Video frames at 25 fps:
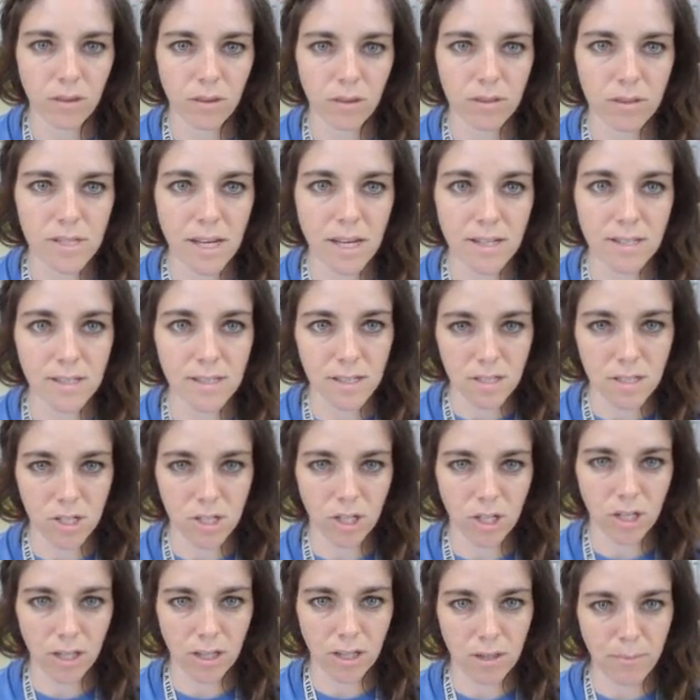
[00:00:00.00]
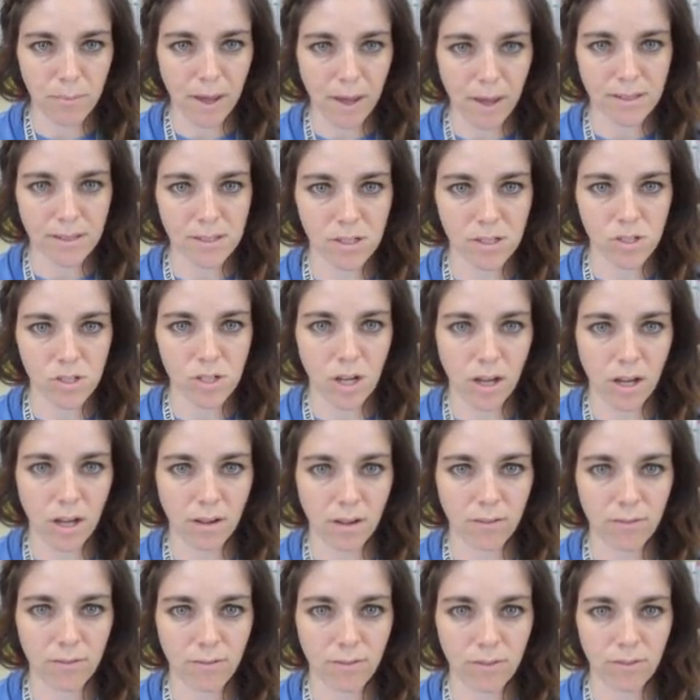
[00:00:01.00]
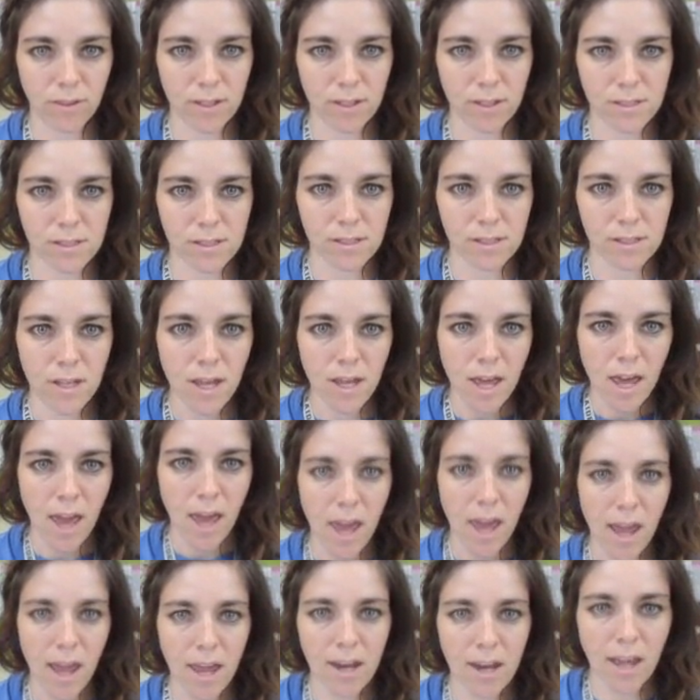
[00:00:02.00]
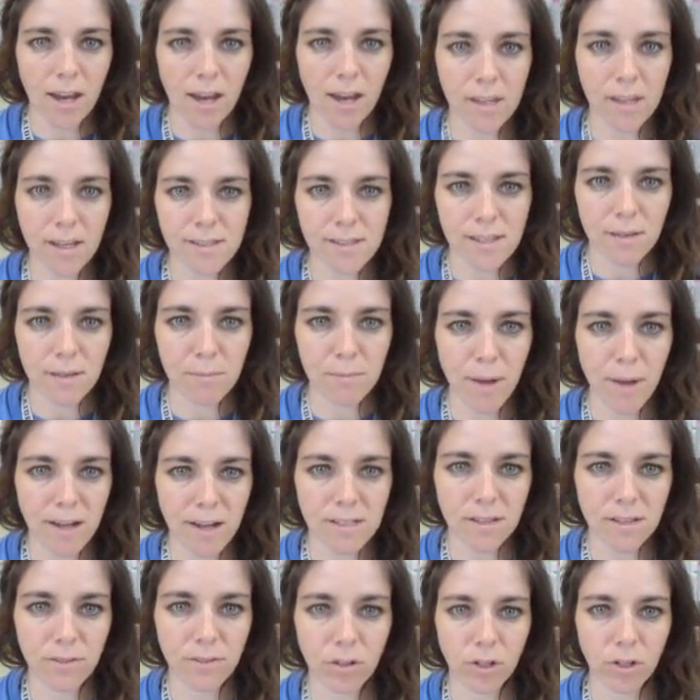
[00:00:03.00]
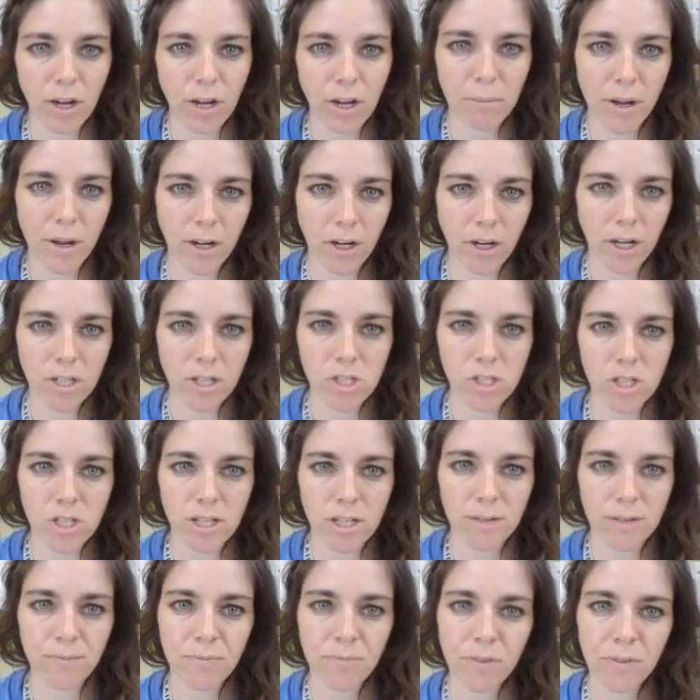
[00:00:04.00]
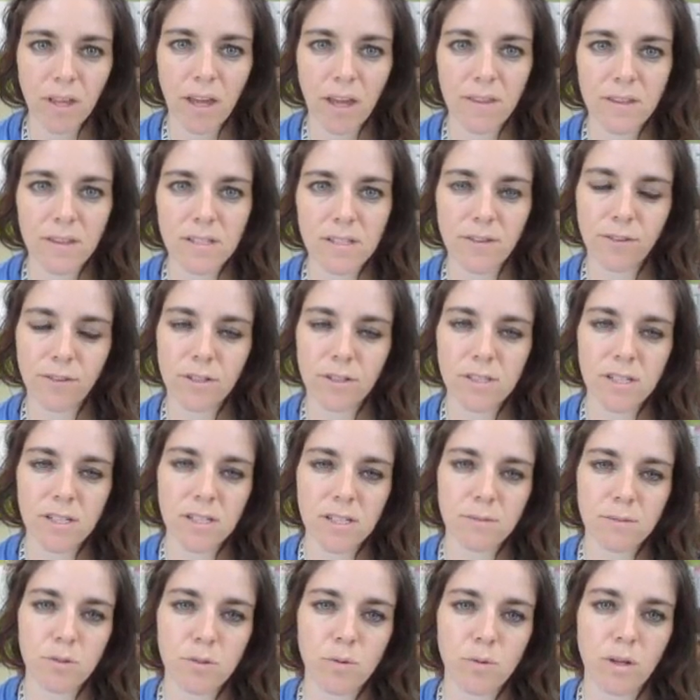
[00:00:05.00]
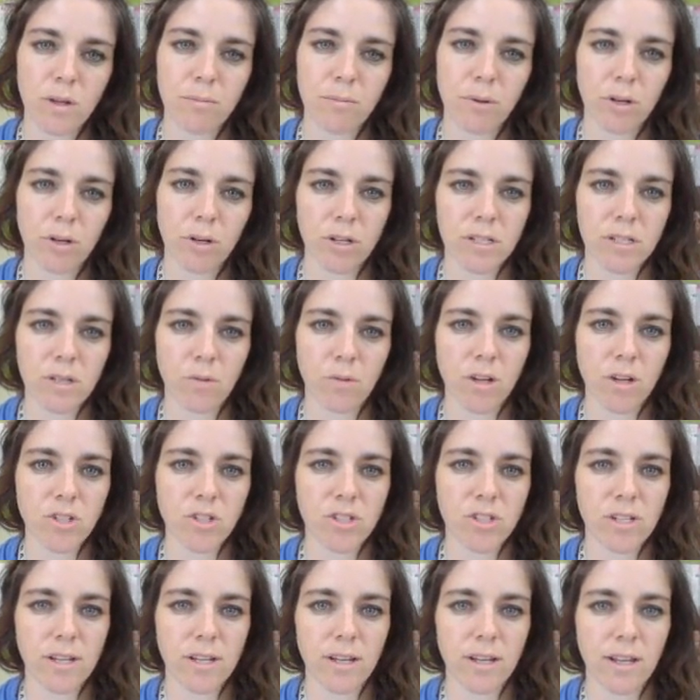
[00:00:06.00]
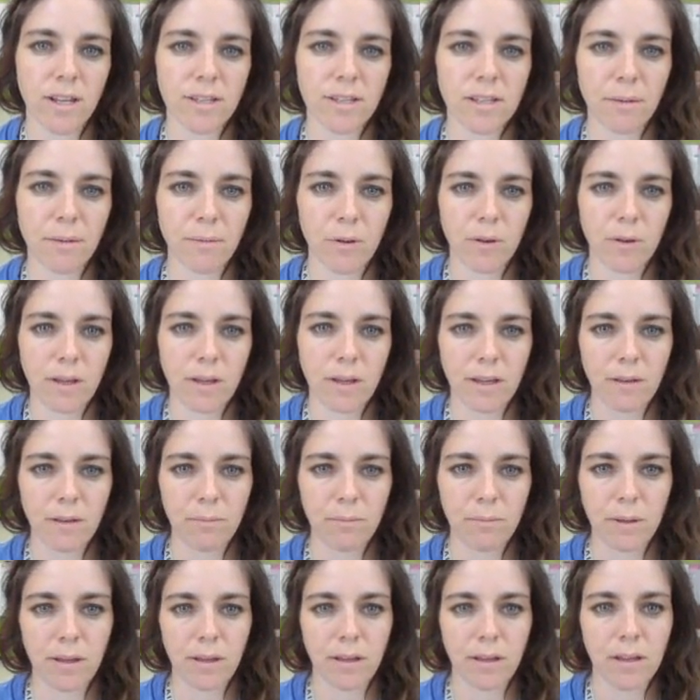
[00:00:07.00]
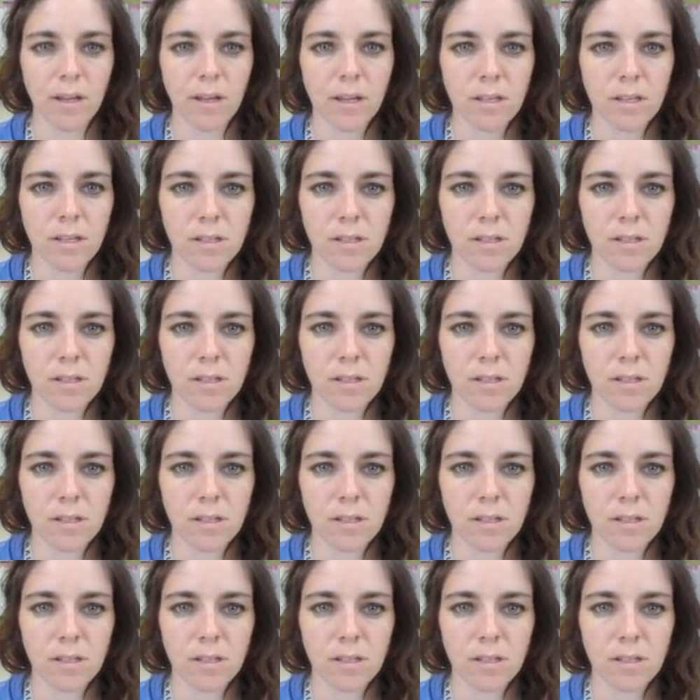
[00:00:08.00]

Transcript: Tennessee took in the passage of this and analyzed the impact of the Great Migration and the differences between Booker T. Washington and W.E.B.